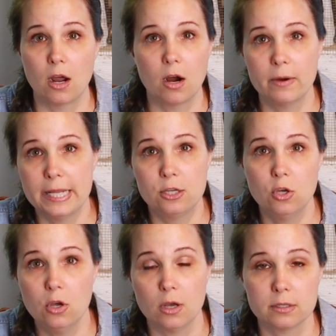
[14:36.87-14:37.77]
already
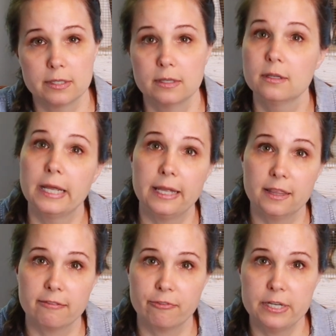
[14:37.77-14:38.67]
cooked in
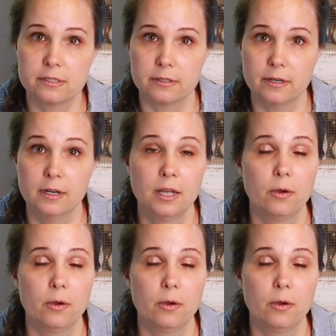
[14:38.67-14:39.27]
the freezer,